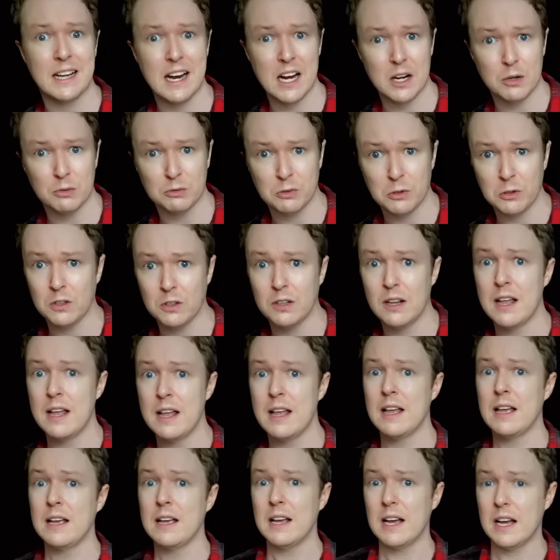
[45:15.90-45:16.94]
careful,
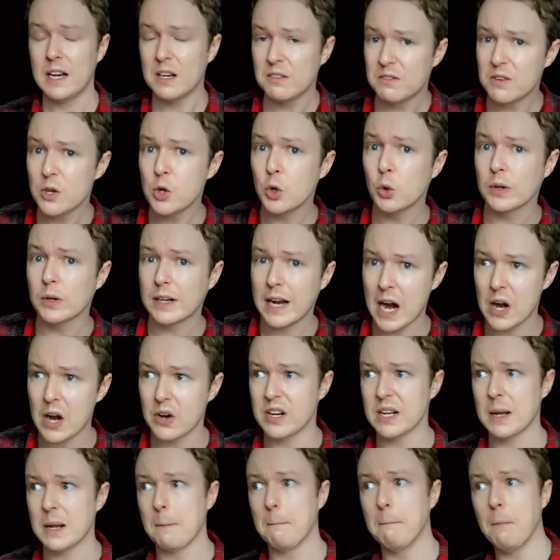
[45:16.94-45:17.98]
and if you were
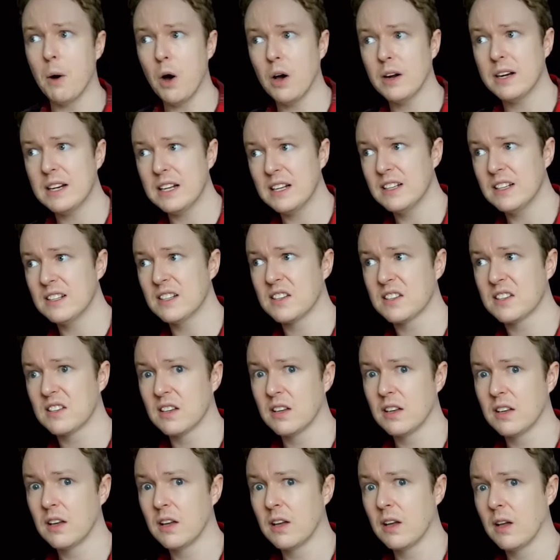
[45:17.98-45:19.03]
carrying bodies,
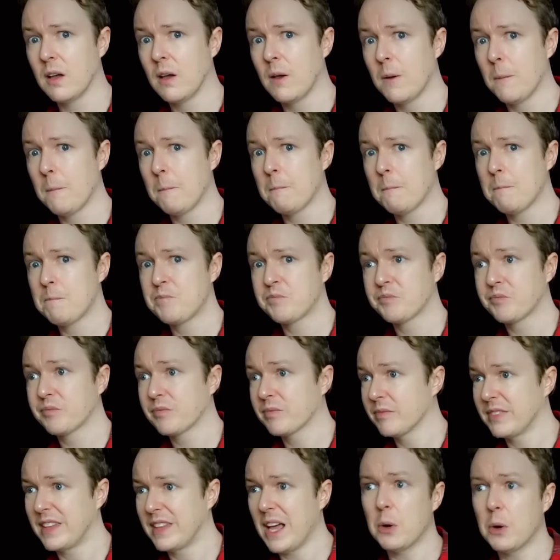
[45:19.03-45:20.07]

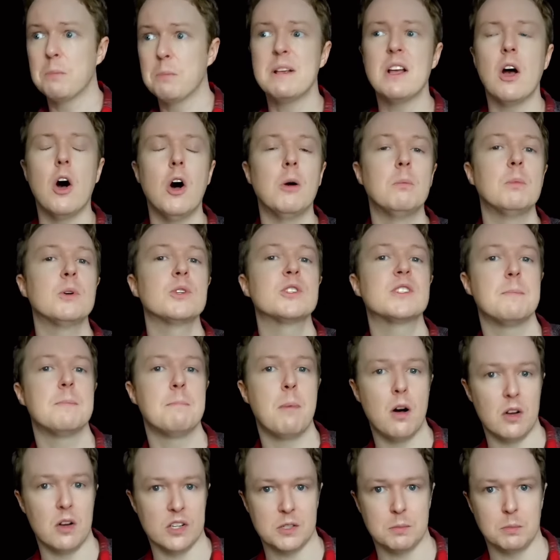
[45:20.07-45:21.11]
that would be almost
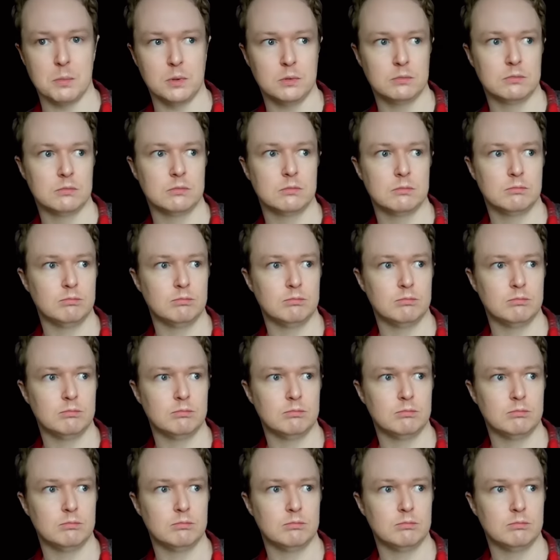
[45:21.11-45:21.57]
impossible.